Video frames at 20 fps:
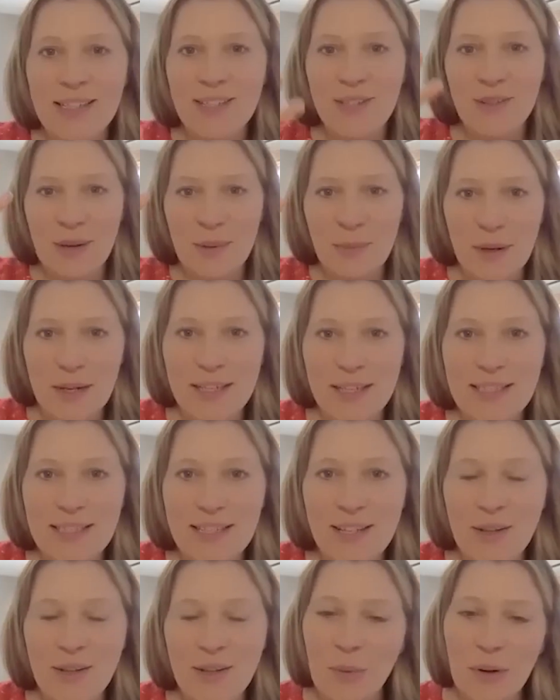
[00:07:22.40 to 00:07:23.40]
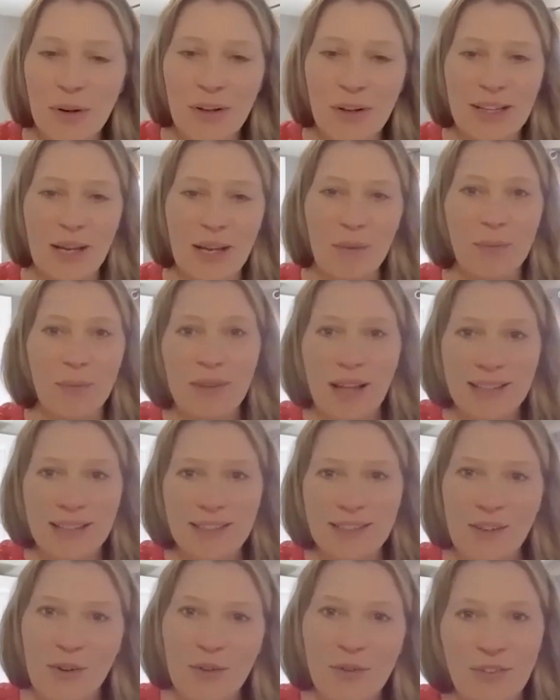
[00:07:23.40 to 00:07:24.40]
into it, bring us into the world. Like
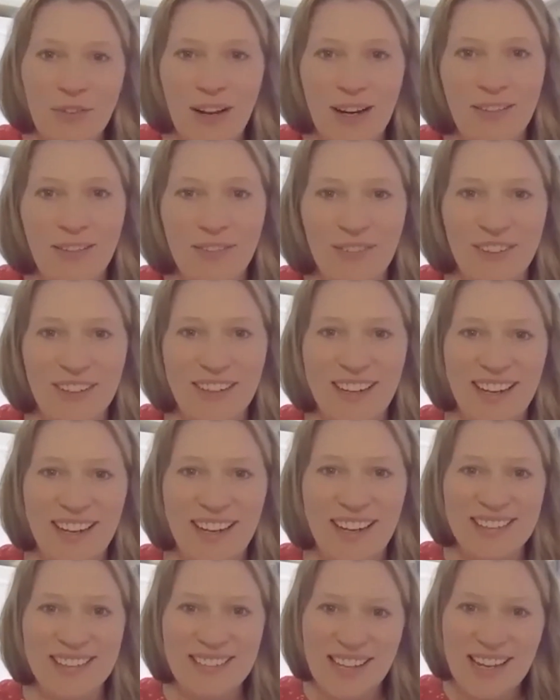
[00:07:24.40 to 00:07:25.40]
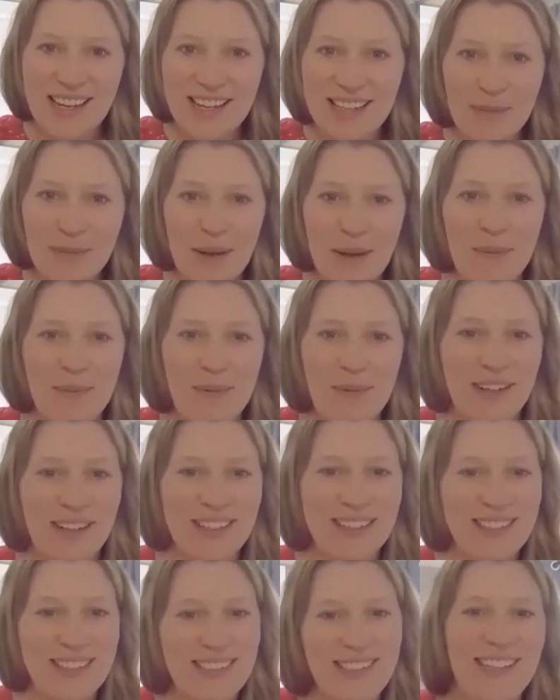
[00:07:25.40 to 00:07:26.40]
that's the whole fun of reading, is be
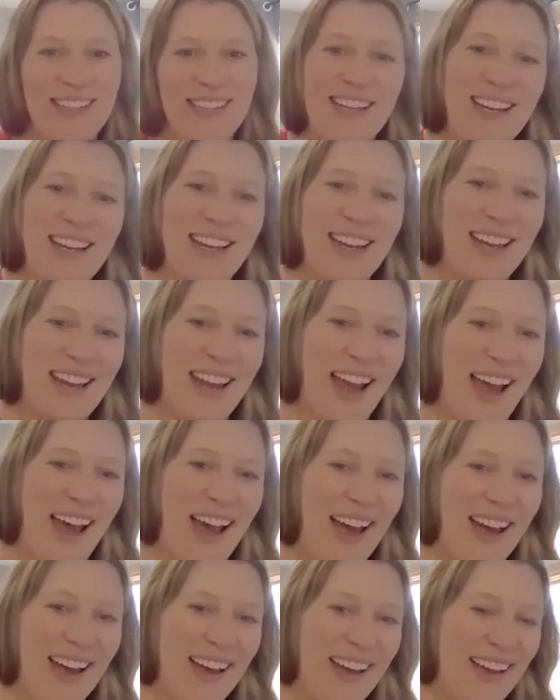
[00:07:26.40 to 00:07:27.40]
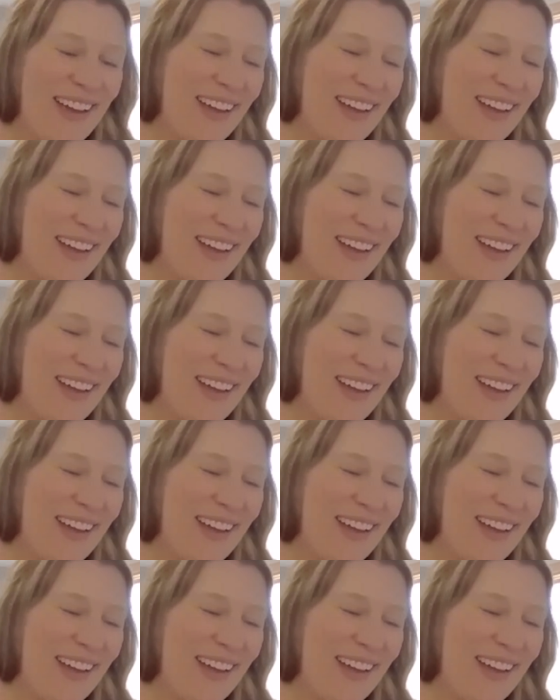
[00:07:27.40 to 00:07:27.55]
immersed. Yeah.